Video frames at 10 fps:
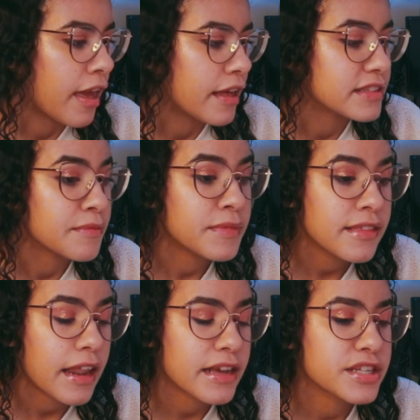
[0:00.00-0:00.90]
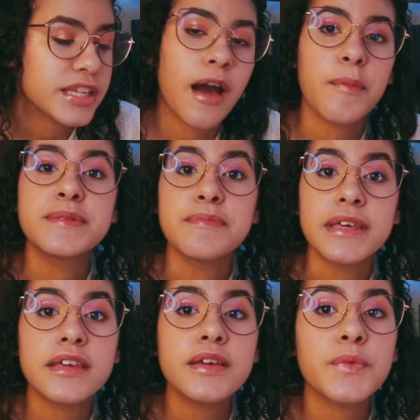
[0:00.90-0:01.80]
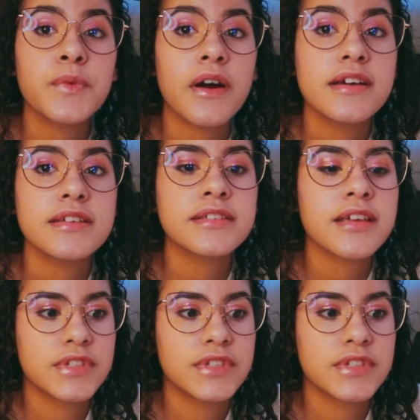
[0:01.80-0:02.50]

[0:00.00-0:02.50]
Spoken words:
And something that actually helped me was